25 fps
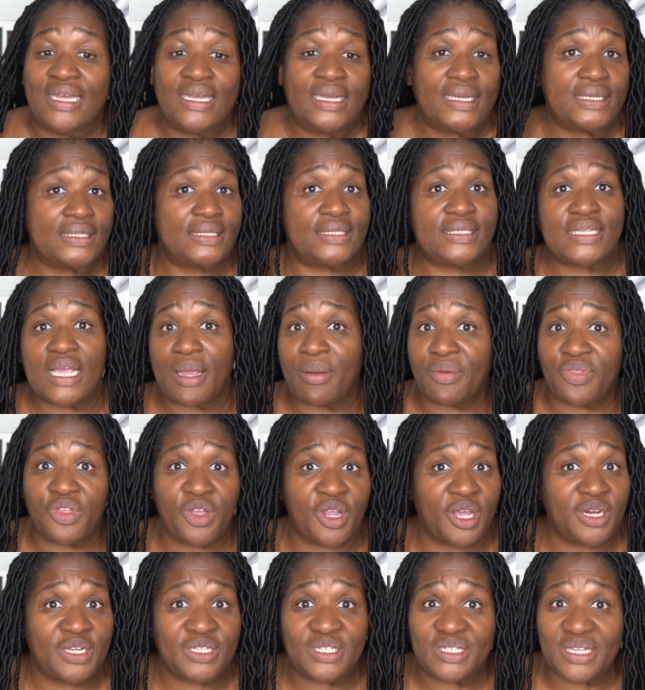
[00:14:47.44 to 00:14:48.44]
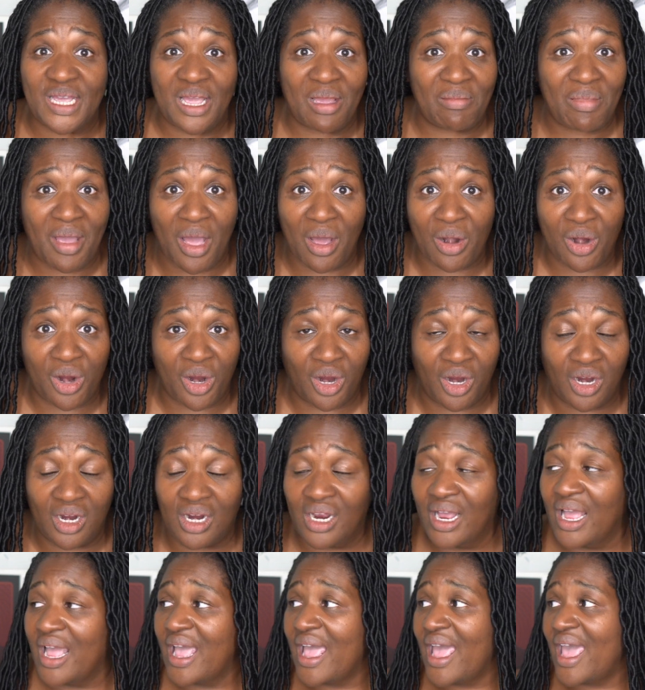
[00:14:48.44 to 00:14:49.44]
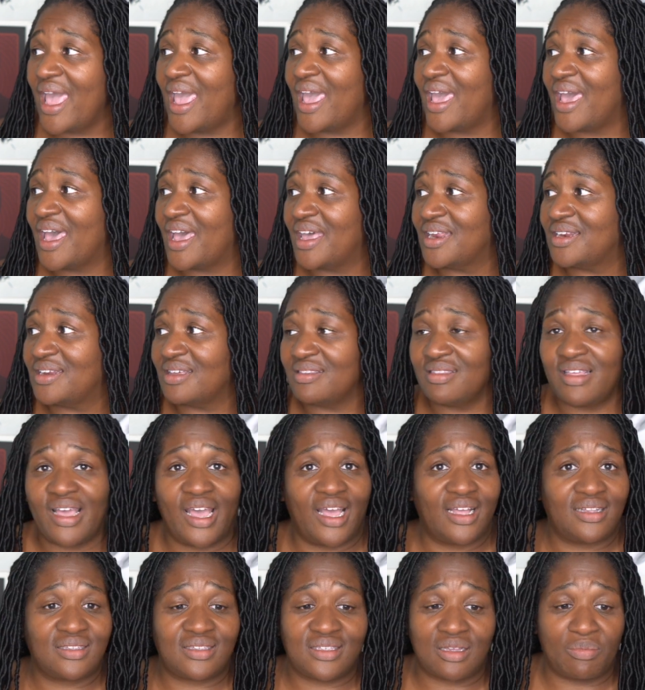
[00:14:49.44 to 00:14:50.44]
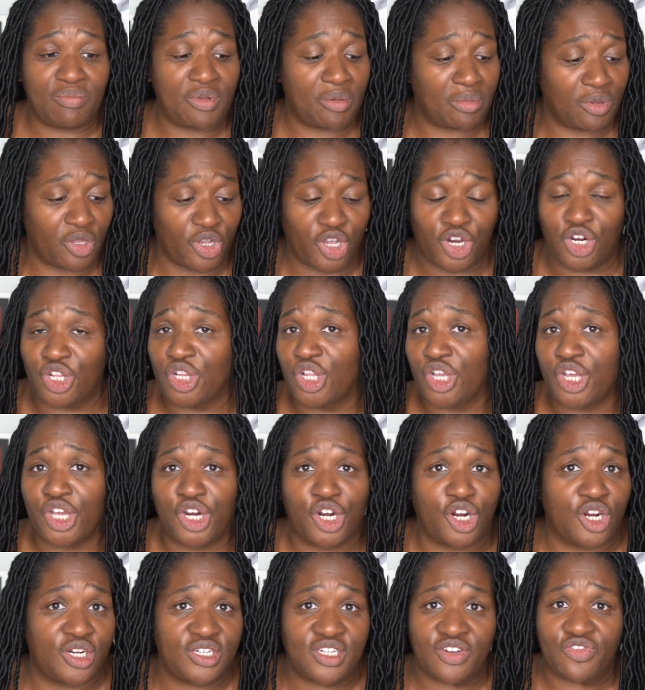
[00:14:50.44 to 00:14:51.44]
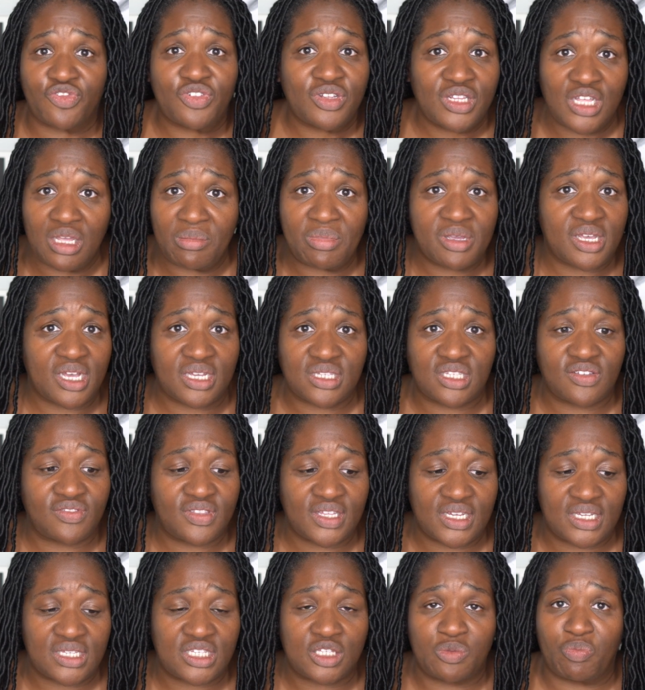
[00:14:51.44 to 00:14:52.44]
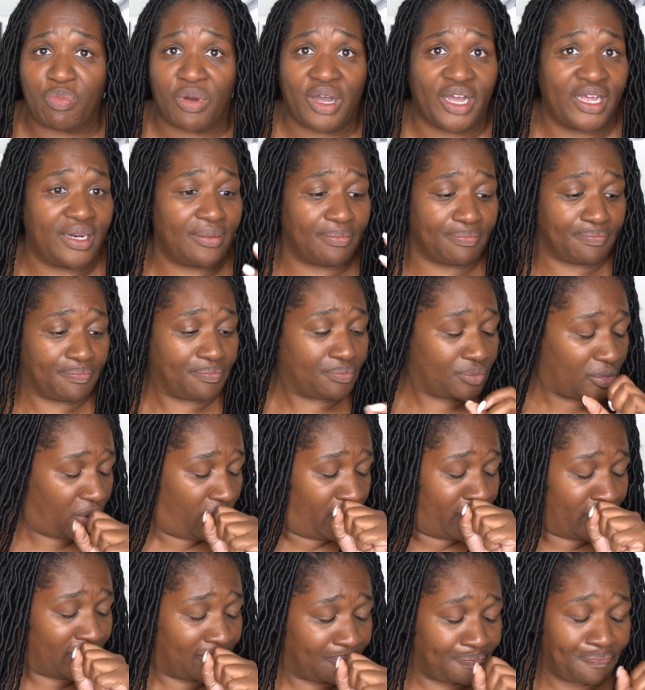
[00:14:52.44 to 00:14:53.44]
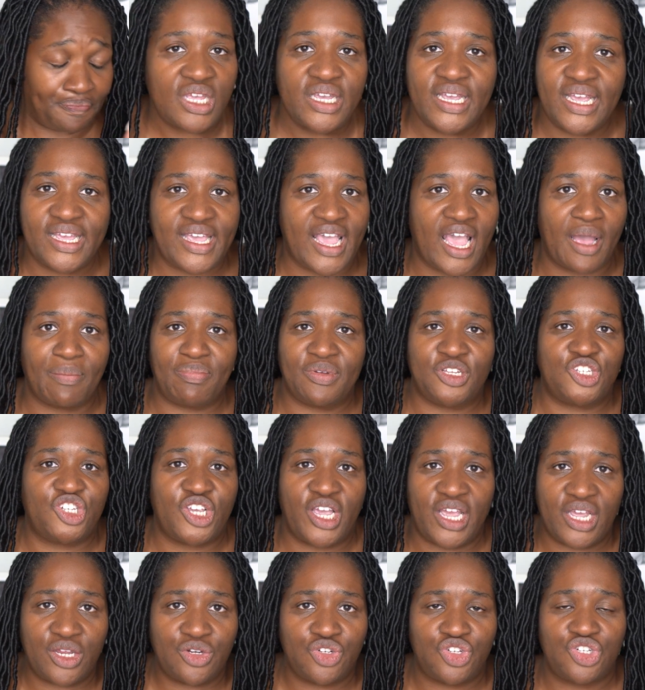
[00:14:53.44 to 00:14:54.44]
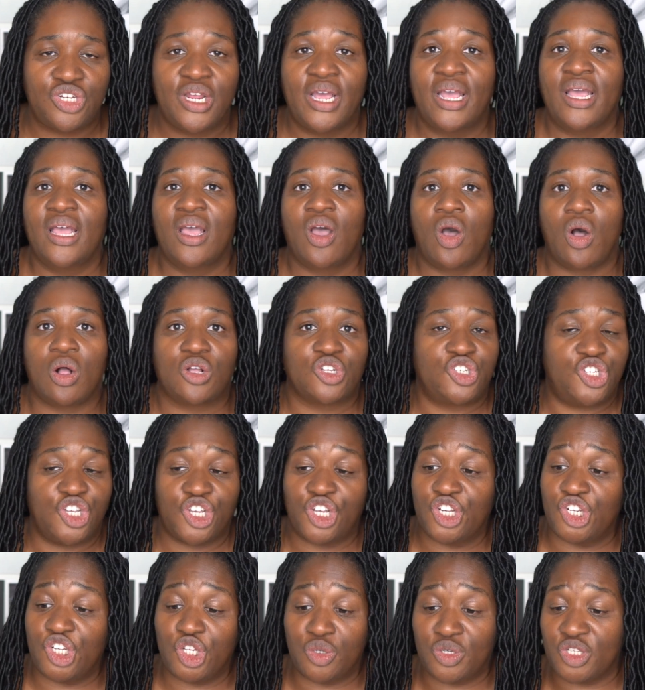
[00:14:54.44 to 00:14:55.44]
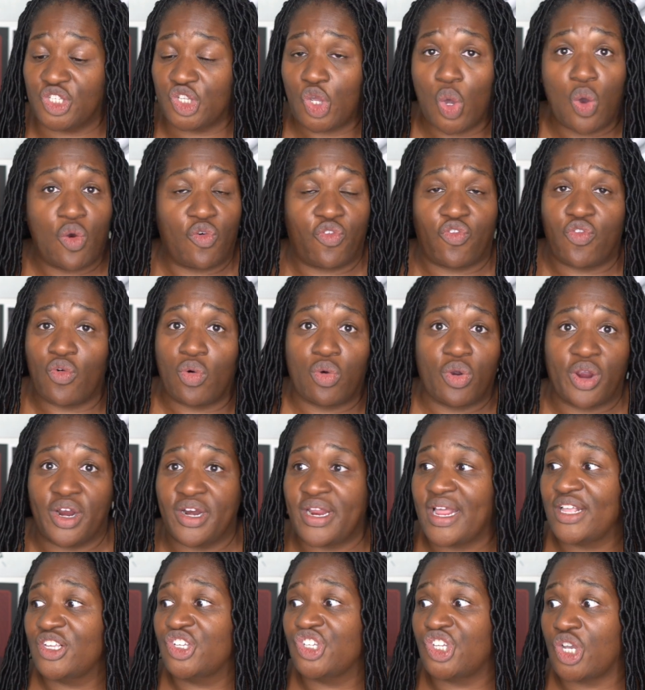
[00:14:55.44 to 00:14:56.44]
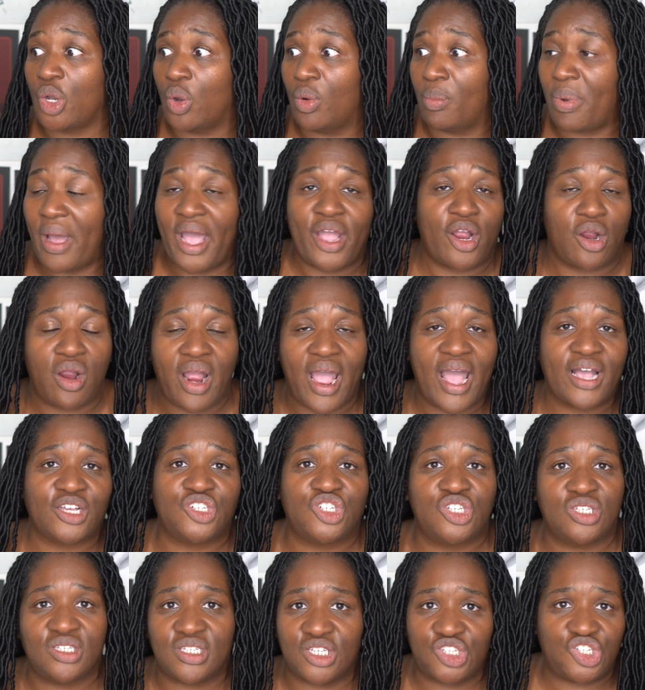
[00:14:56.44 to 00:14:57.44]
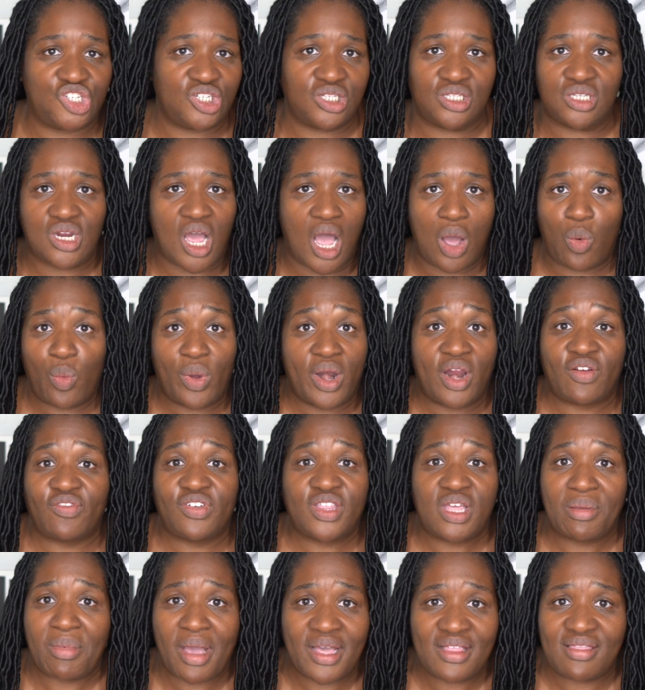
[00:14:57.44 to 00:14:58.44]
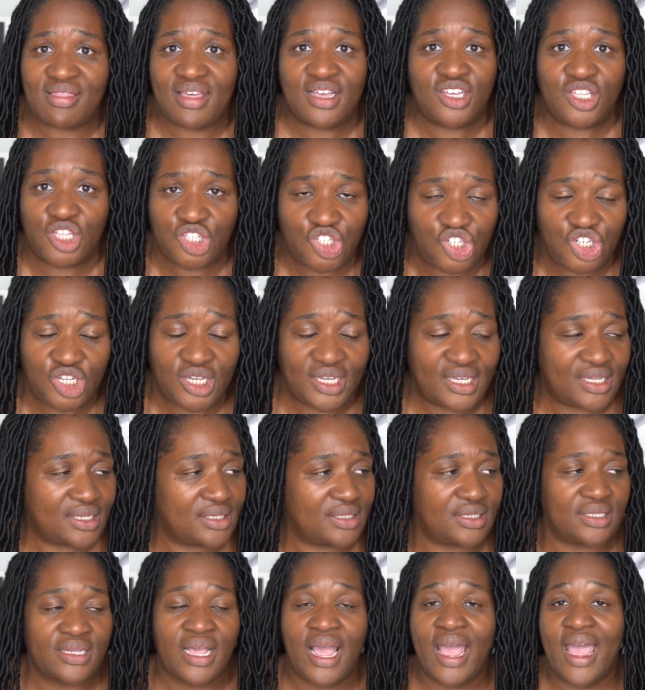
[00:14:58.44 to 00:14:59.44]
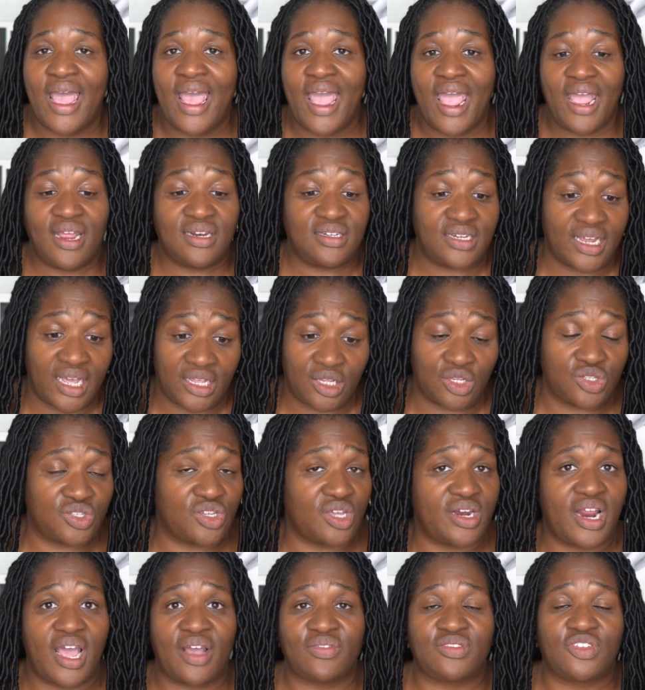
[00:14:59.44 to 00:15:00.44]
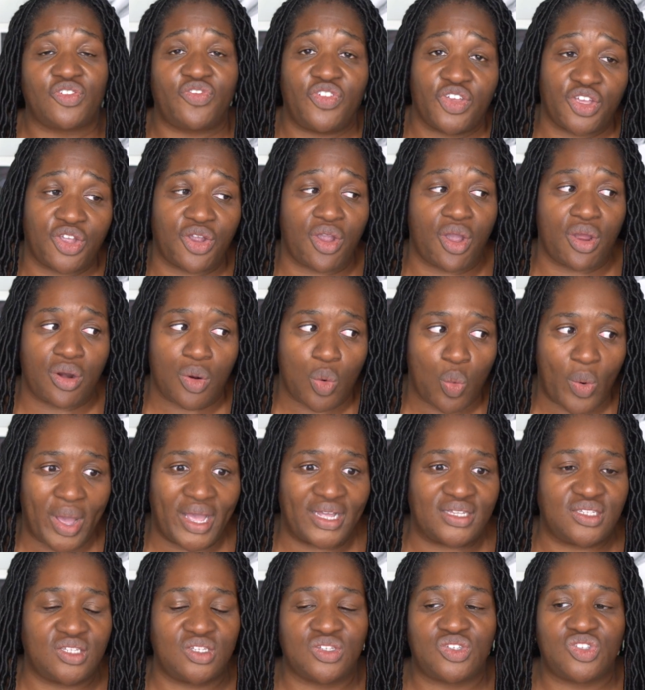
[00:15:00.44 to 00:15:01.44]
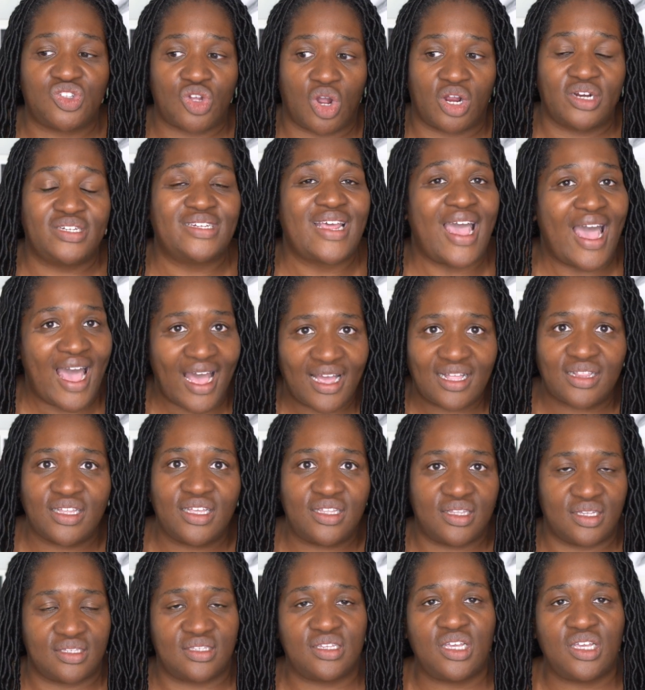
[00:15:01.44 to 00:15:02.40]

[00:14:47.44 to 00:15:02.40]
say what they're going to say about her and that some people are going to look at her differently because of this, but it can't be changed. All she can do is go forward and show by her actions that she's not whatever they might think that she is. And Daniel's going to have to figure out a way to start tackling this